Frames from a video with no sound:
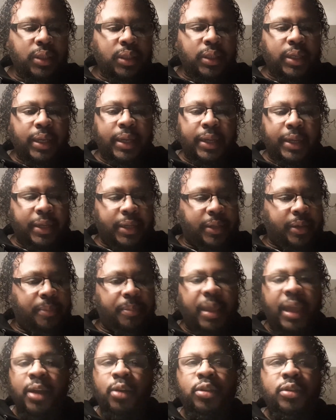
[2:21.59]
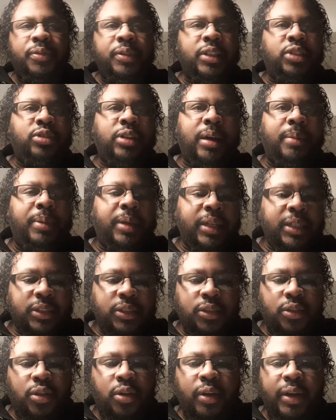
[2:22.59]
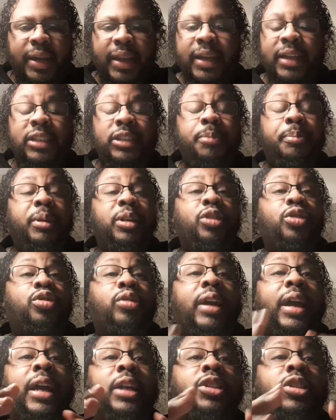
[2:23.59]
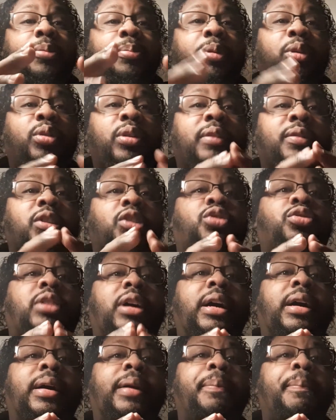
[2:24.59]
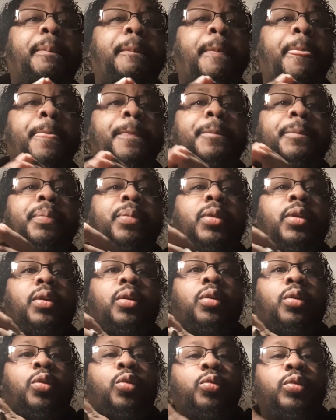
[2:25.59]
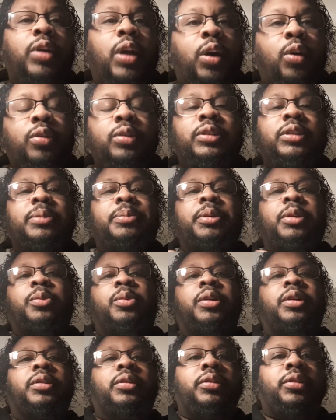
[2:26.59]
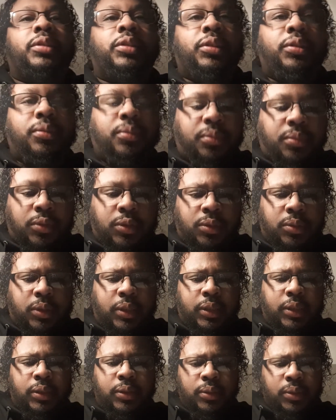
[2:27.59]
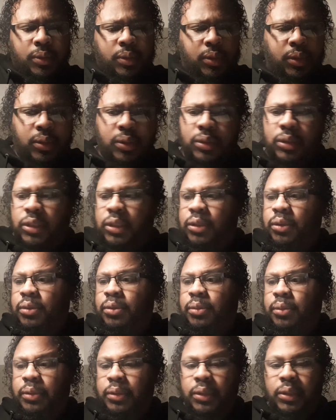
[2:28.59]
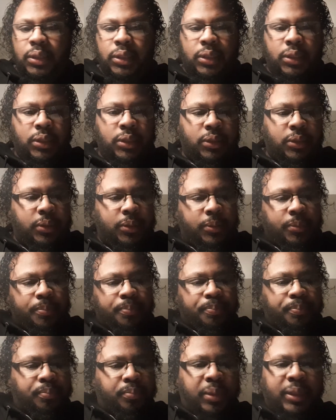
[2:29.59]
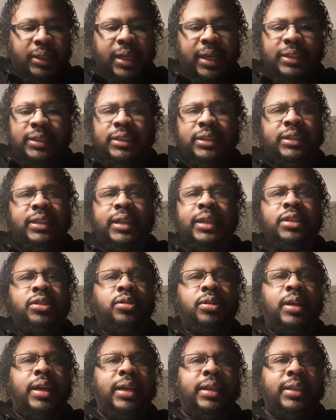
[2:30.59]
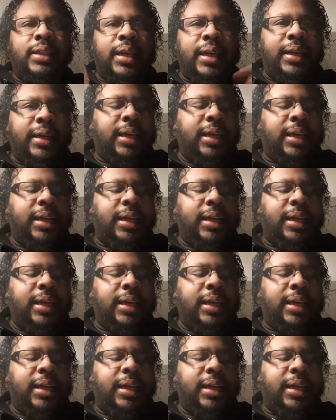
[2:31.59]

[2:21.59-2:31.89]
And that goes for the tribe of Issachar. They're that spiritual attribute of the tribe who known to be workers. Okay, so but that's just the Israelite thing.